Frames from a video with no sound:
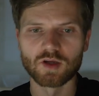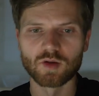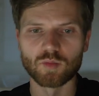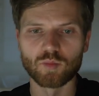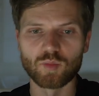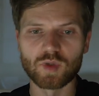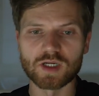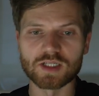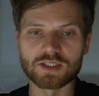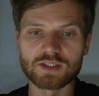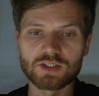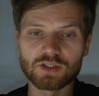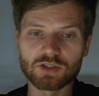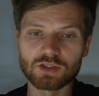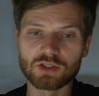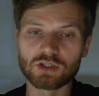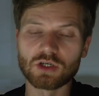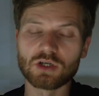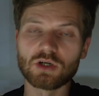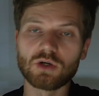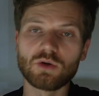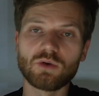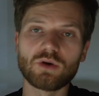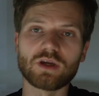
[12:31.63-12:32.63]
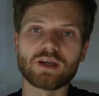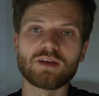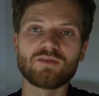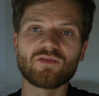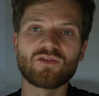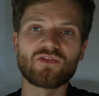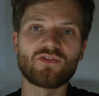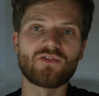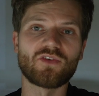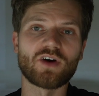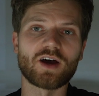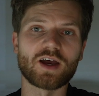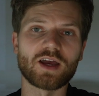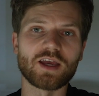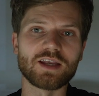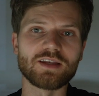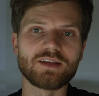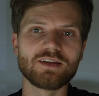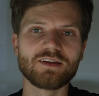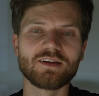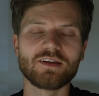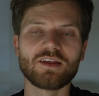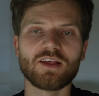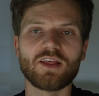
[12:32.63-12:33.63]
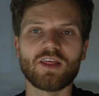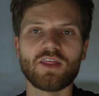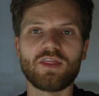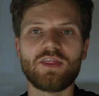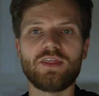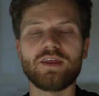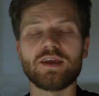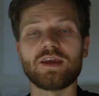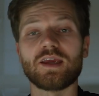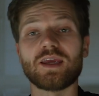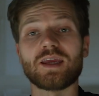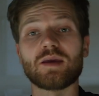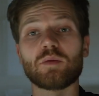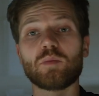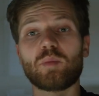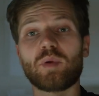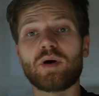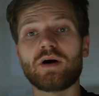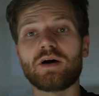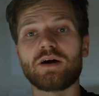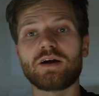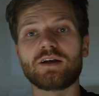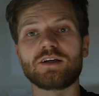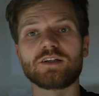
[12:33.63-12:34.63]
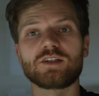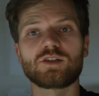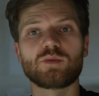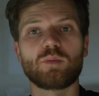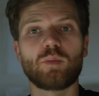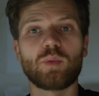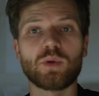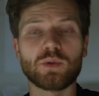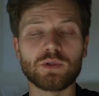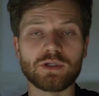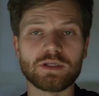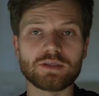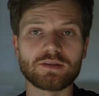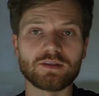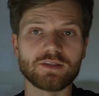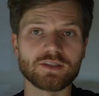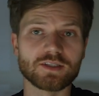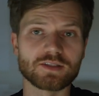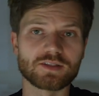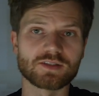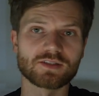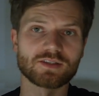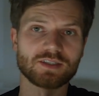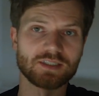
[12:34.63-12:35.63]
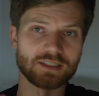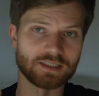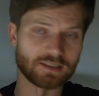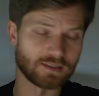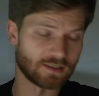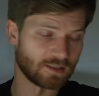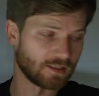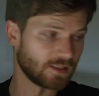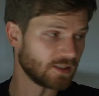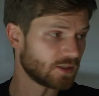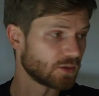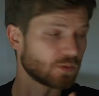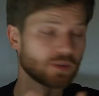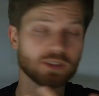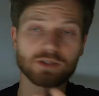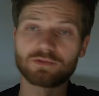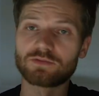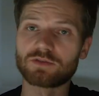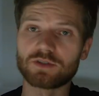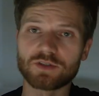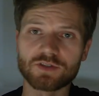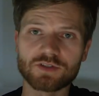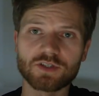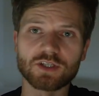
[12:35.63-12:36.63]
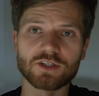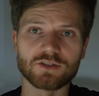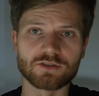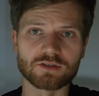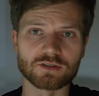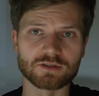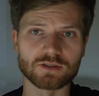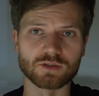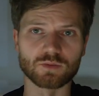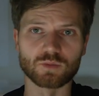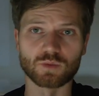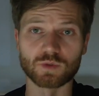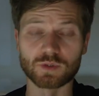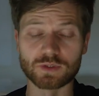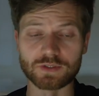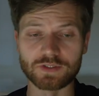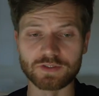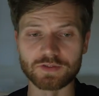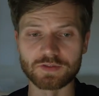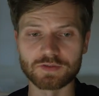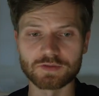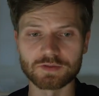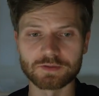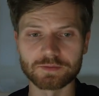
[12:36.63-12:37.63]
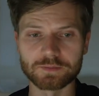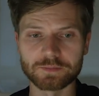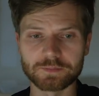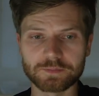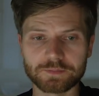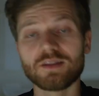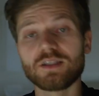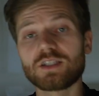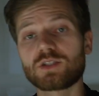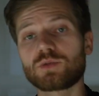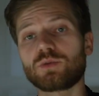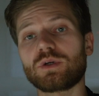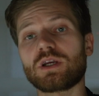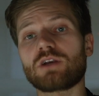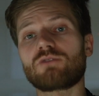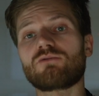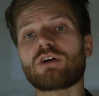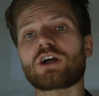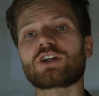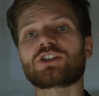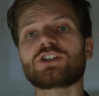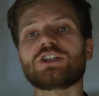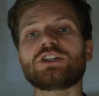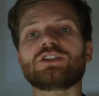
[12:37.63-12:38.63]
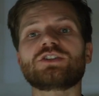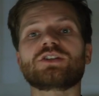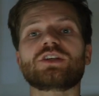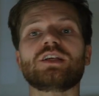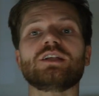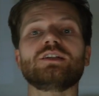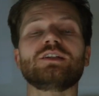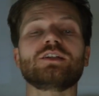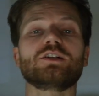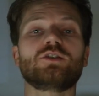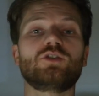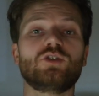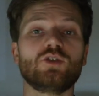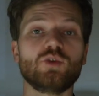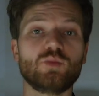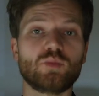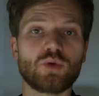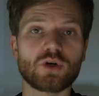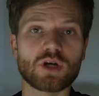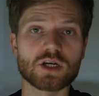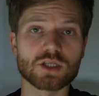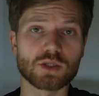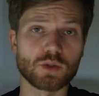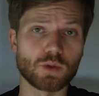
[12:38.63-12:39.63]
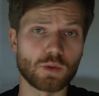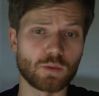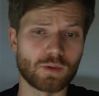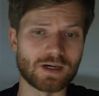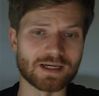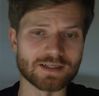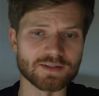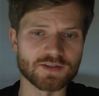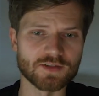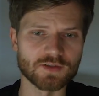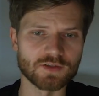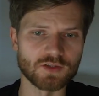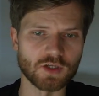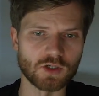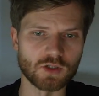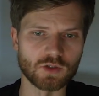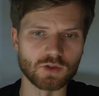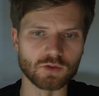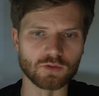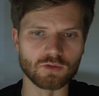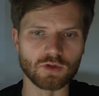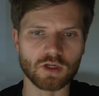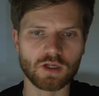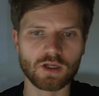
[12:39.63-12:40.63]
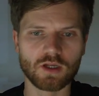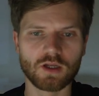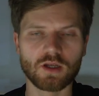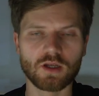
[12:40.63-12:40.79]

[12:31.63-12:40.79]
but to go and fight the empire's pointless in 21st century wars. This way Russia is killing two birds with one stone.